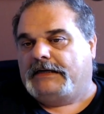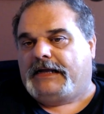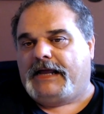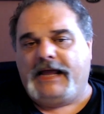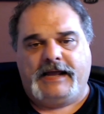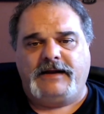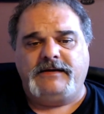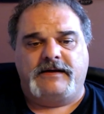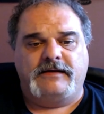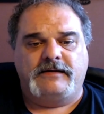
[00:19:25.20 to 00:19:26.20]

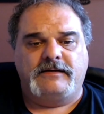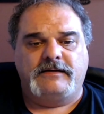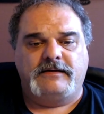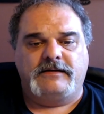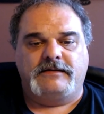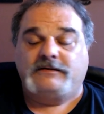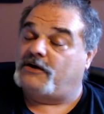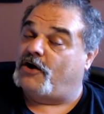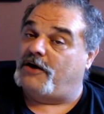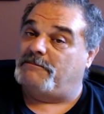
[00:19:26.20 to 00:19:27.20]
And
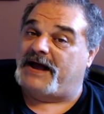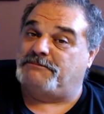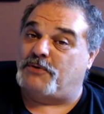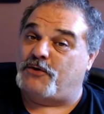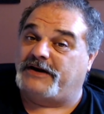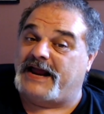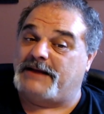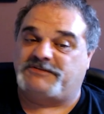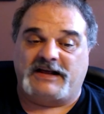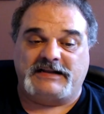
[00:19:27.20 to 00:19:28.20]
Combat Board
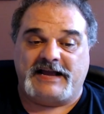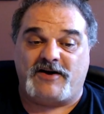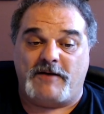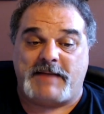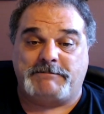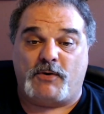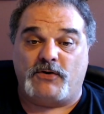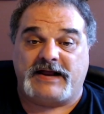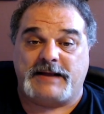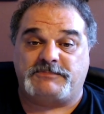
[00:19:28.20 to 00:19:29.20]
Games, I like Combat
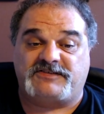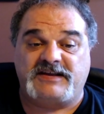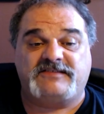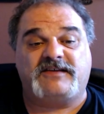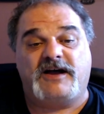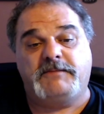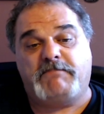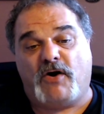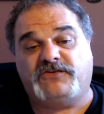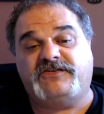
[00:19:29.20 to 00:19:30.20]
Board Games. He's
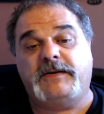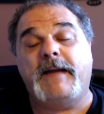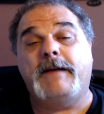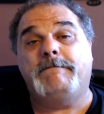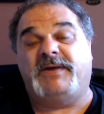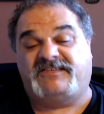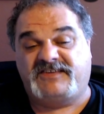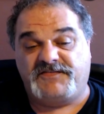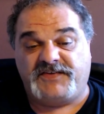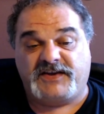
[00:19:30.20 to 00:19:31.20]
unboxing
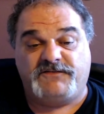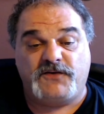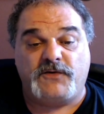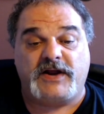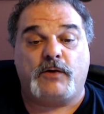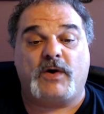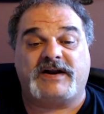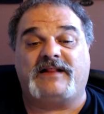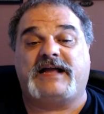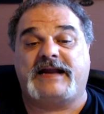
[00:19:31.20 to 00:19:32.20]
Pacific Fury
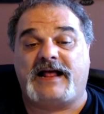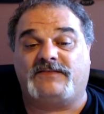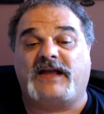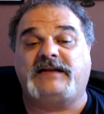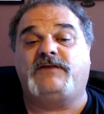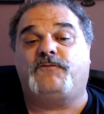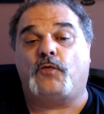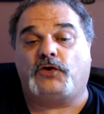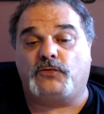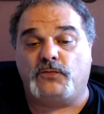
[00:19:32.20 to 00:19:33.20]
Guadalcanal,
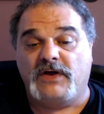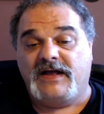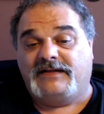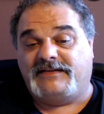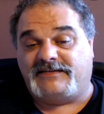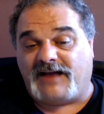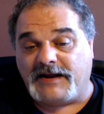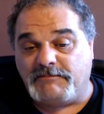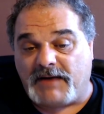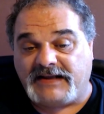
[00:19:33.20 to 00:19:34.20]
1942,
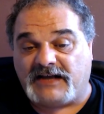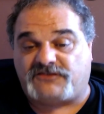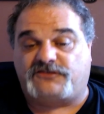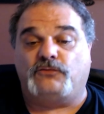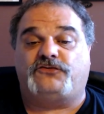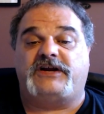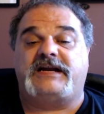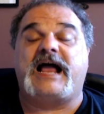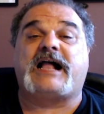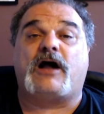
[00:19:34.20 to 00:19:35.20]
designed by Yasushi
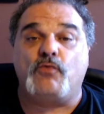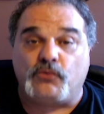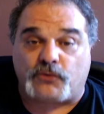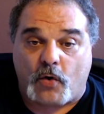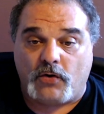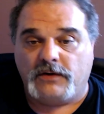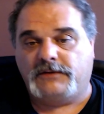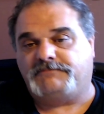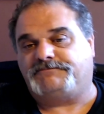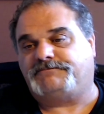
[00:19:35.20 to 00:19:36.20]
Nakaguro.
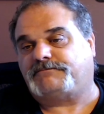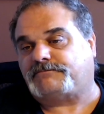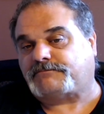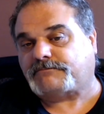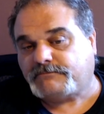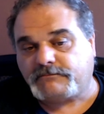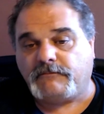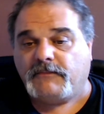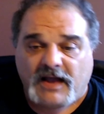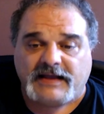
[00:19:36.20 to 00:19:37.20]

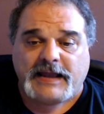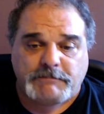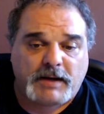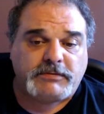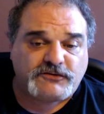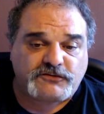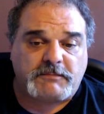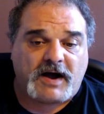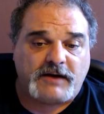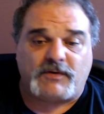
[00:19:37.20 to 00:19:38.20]
A game published
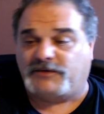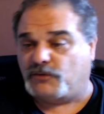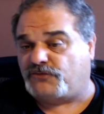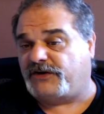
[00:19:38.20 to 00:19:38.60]
by Revolution